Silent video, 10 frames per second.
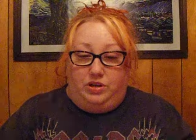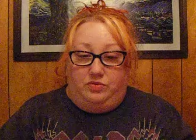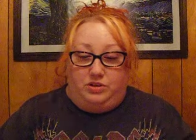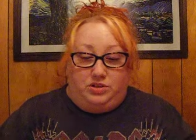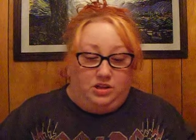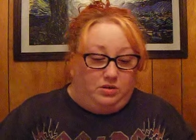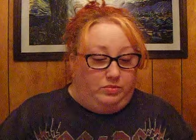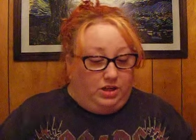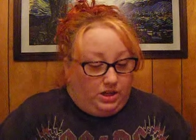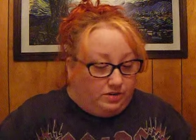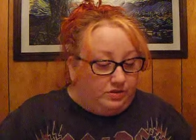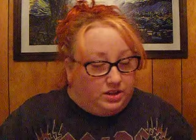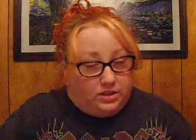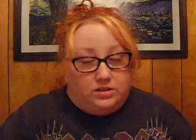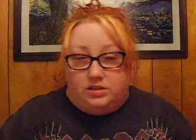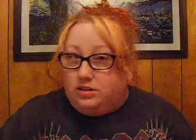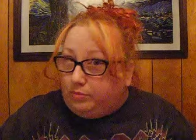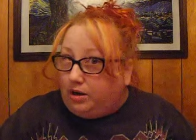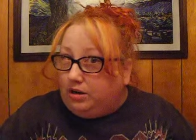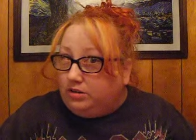but if they're telling me everything that's in the
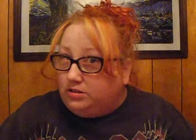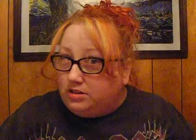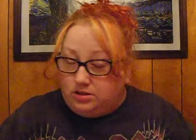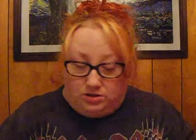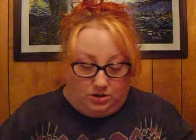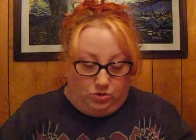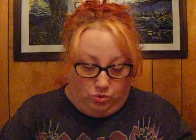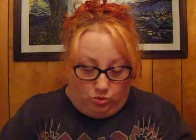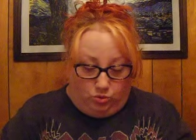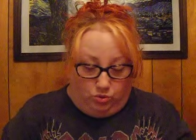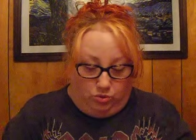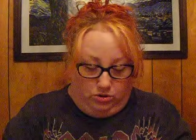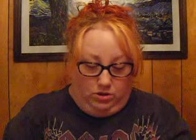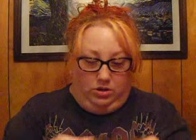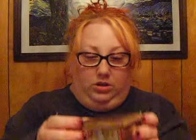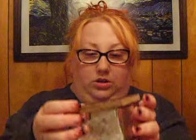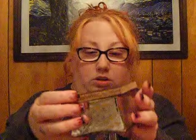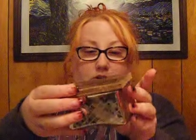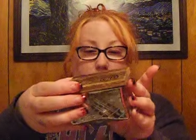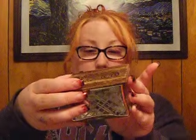box, that's not cool.
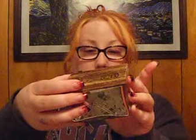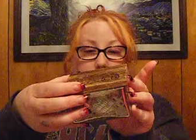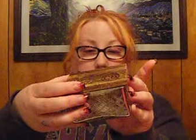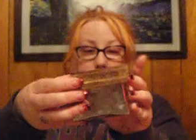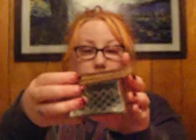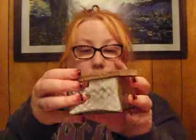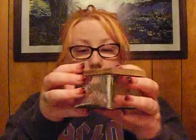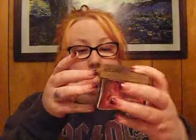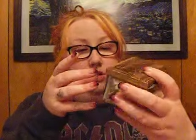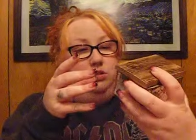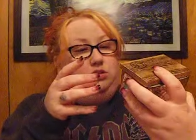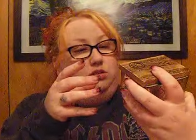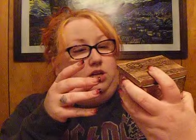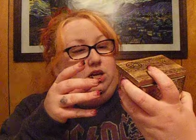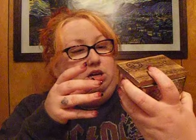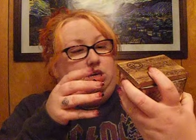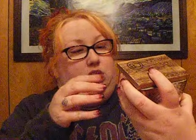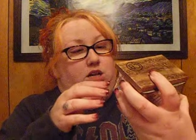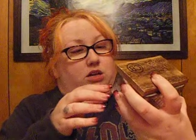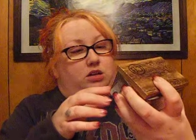So, this is
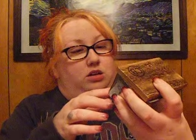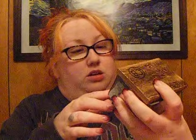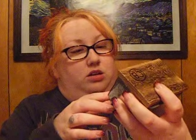a...